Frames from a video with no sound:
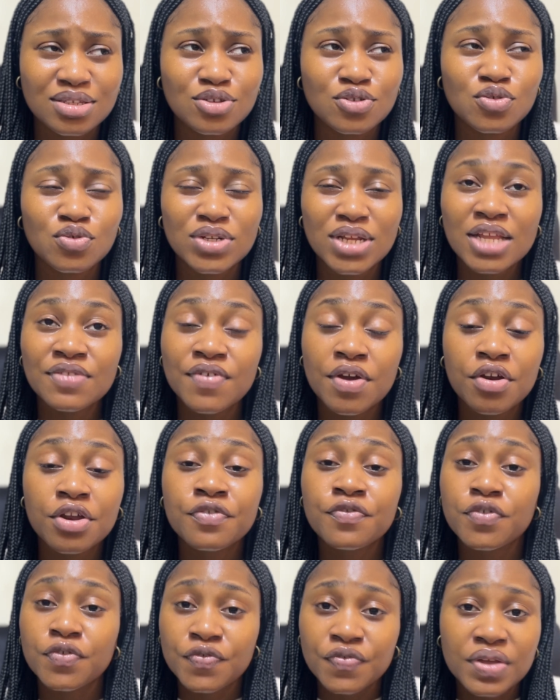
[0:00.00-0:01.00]
you know. That's
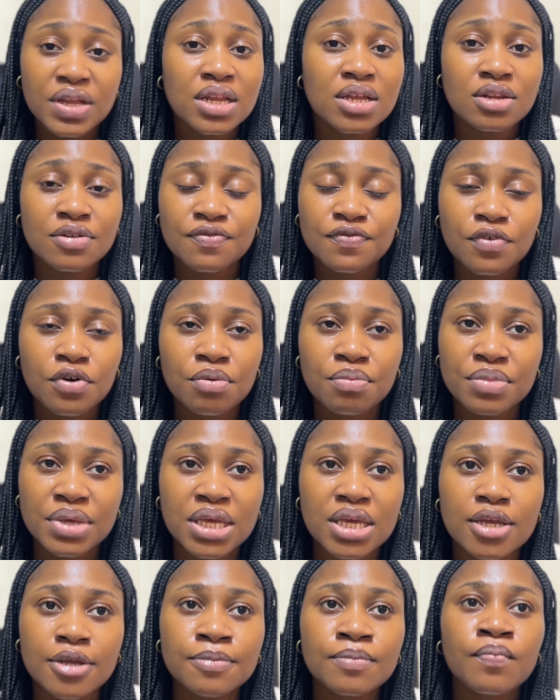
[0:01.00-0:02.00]
very fulfilling for
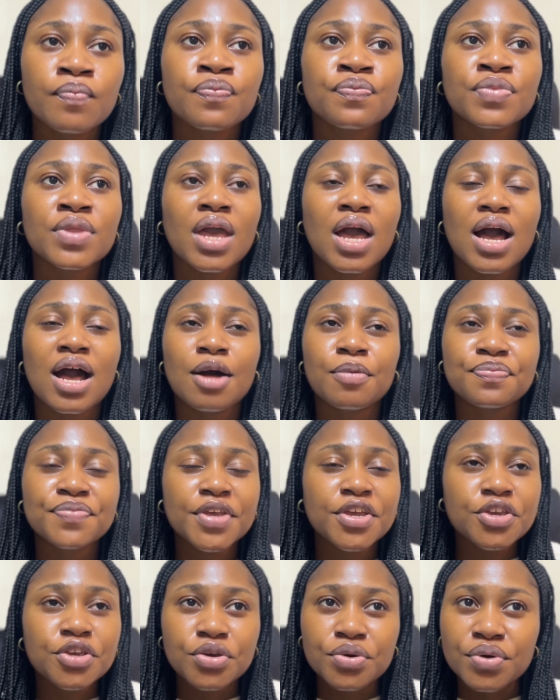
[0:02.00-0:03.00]
me.
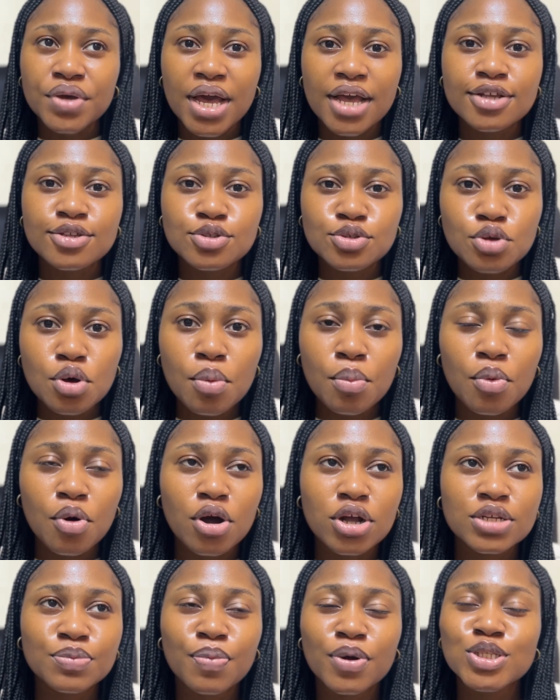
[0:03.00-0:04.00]
Thank you guys so
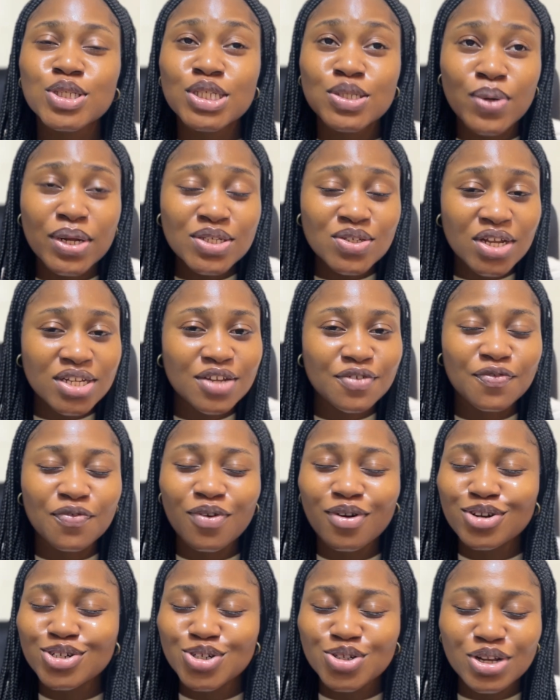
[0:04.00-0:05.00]
much. But
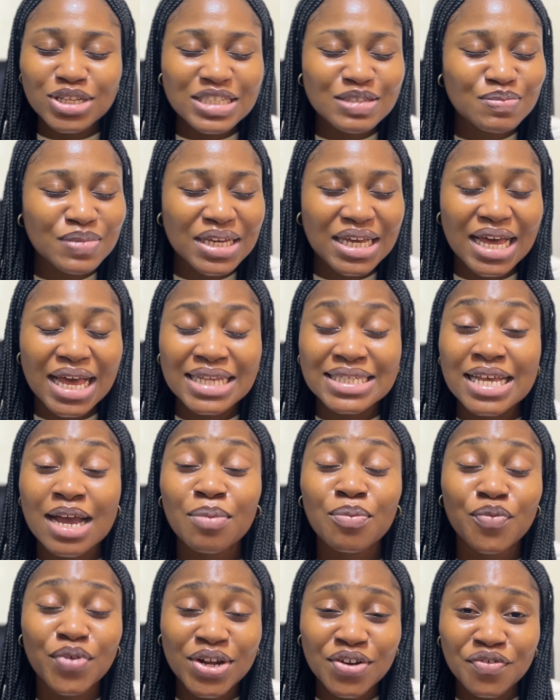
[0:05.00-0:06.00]
2024, trust me guys,
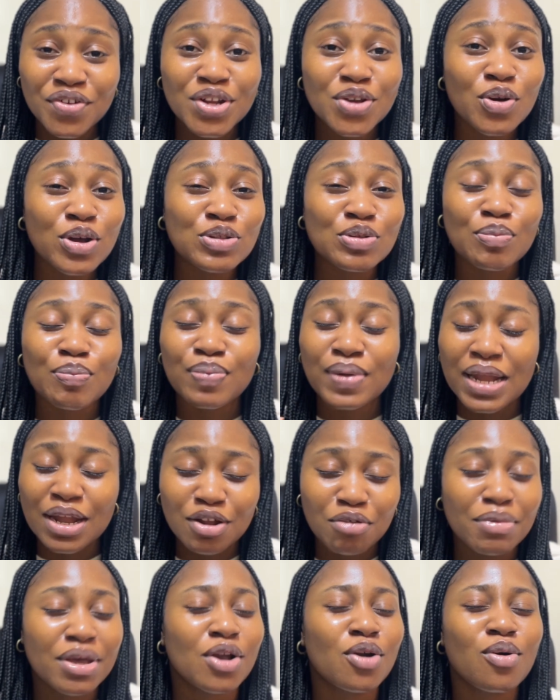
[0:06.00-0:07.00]
I'm really really going to
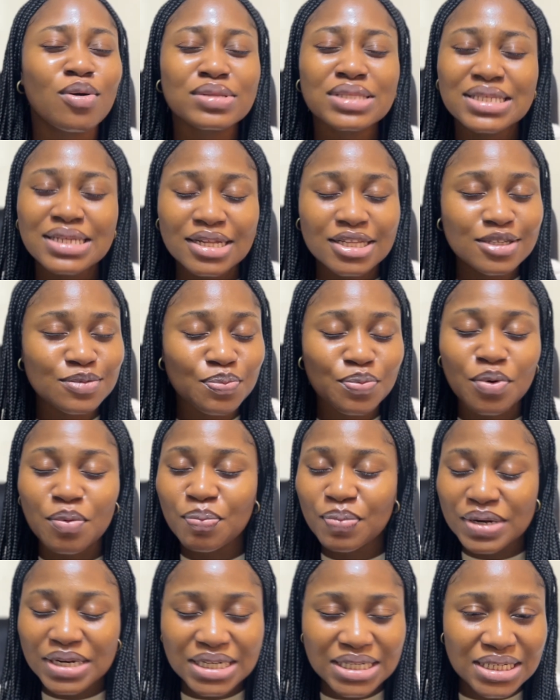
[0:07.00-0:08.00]
plan on my content
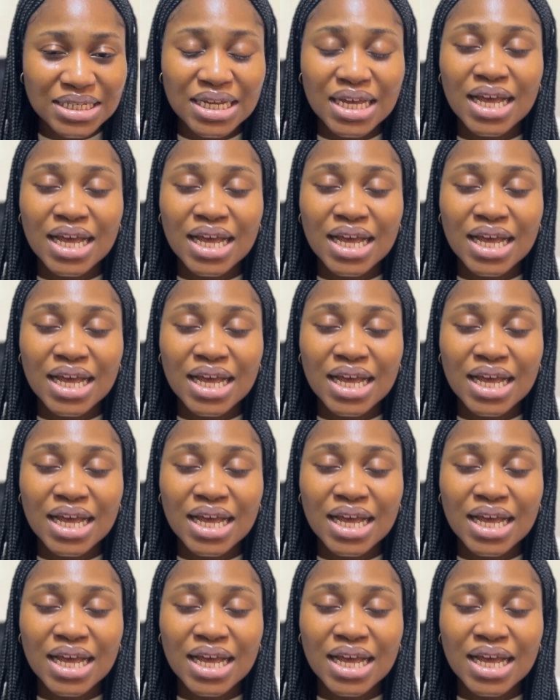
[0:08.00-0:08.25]
properly,